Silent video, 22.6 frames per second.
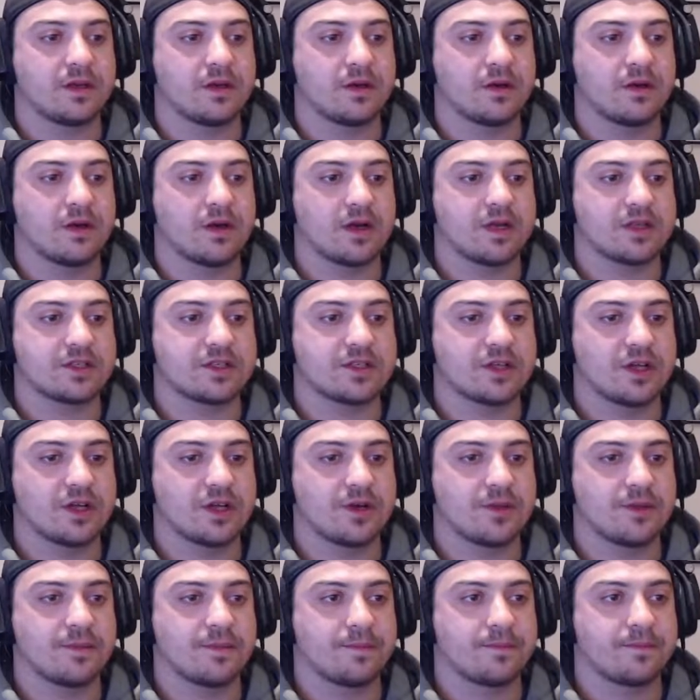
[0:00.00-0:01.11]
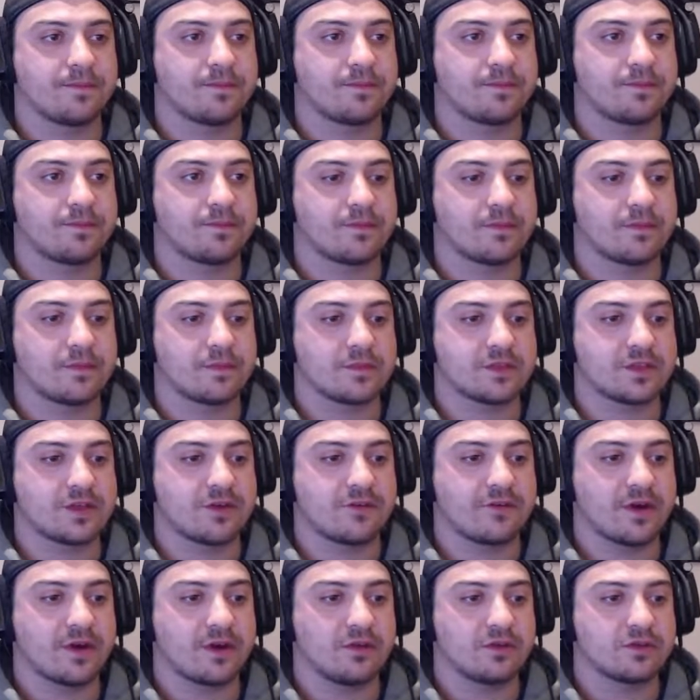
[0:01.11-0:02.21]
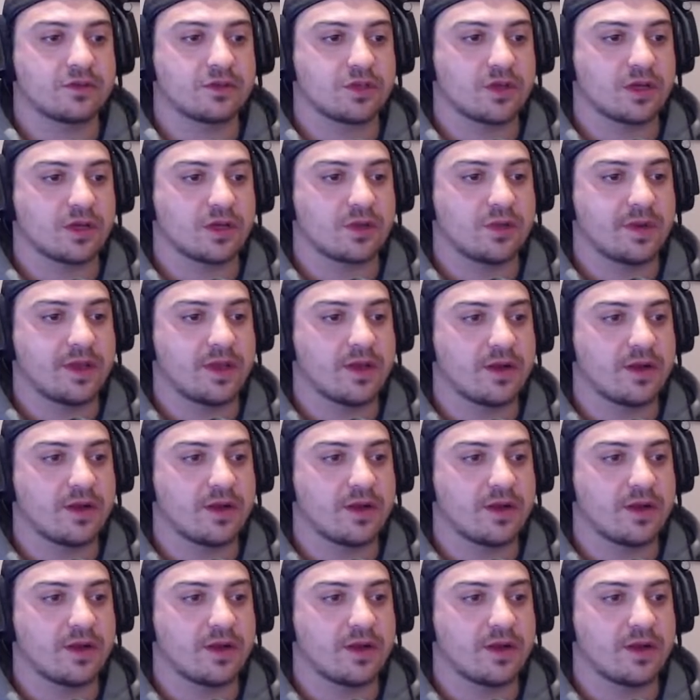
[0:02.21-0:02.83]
Alright, so far it looks like we